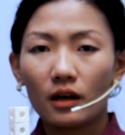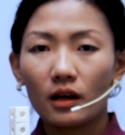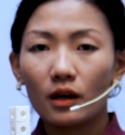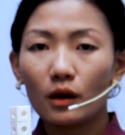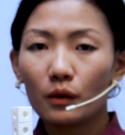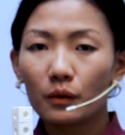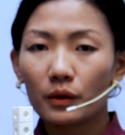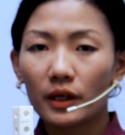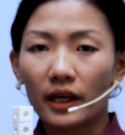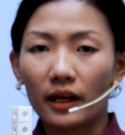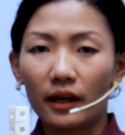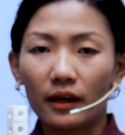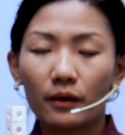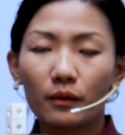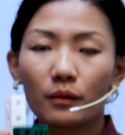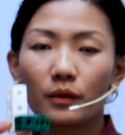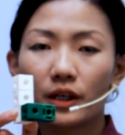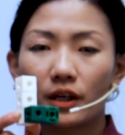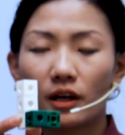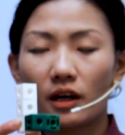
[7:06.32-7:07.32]
Okay,
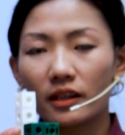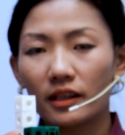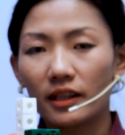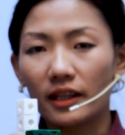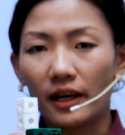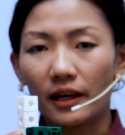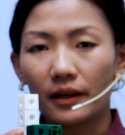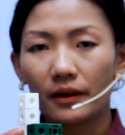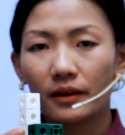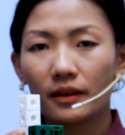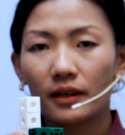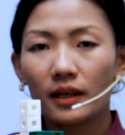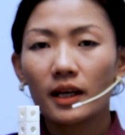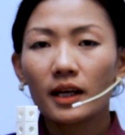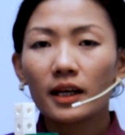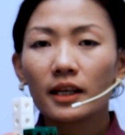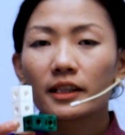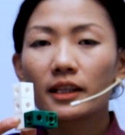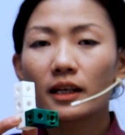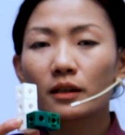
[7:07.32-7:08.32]
we got that.
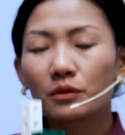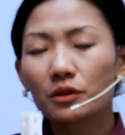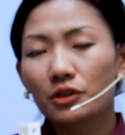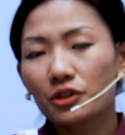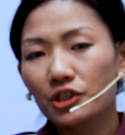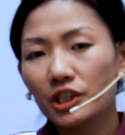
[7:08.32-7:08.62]
Now to